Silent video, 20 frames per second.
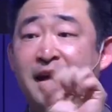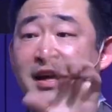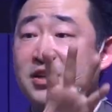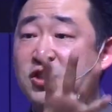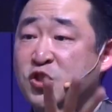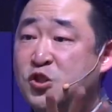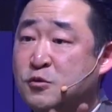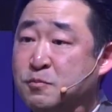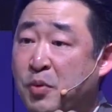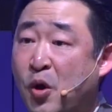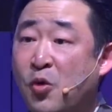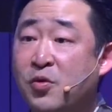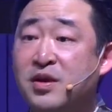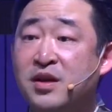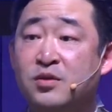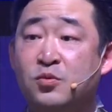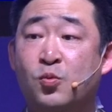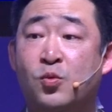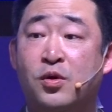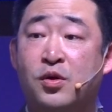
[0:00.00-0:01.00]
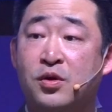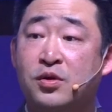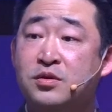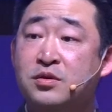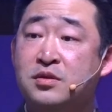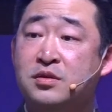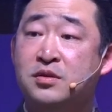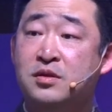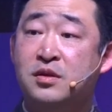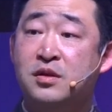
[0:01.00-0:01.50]
His spoken
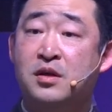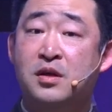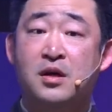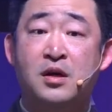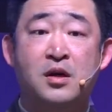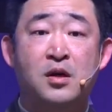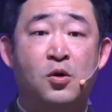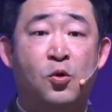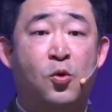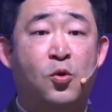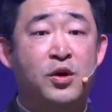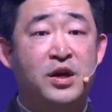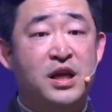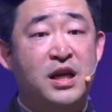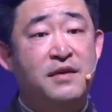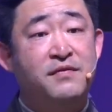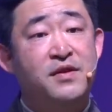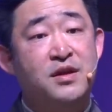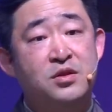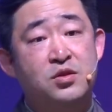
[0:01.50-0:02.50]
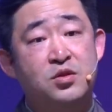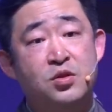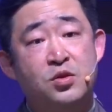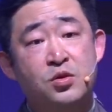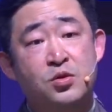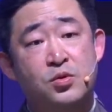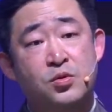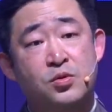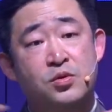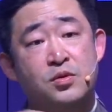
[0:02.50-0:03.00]
word, or even
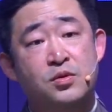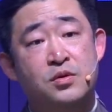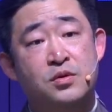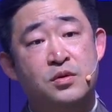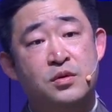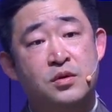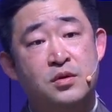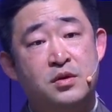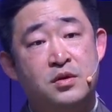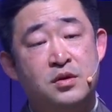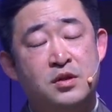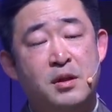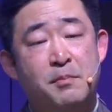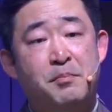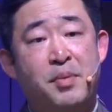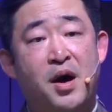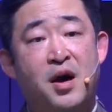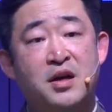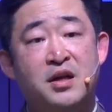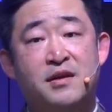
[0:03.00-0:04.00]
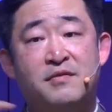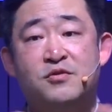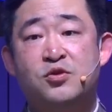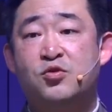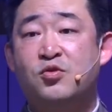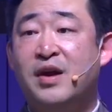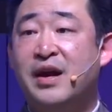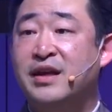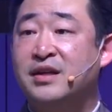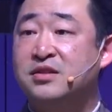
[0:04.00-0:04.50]
through the body of
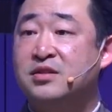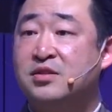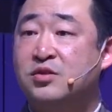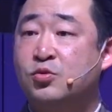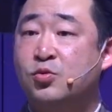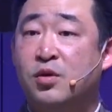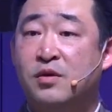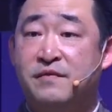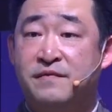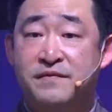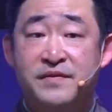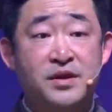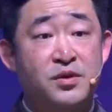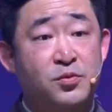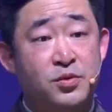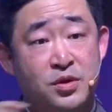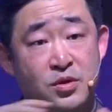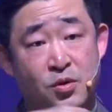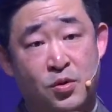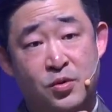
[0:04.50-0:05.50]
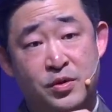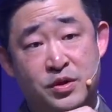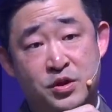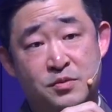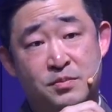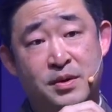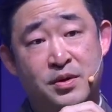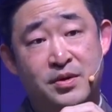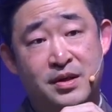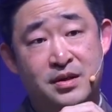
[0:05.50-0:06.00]
Christ who are filled with the Holy
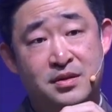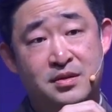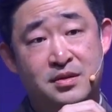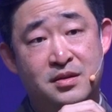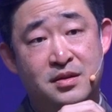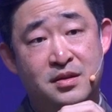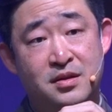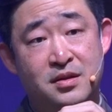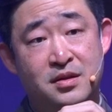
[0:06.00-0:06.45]
Spirit.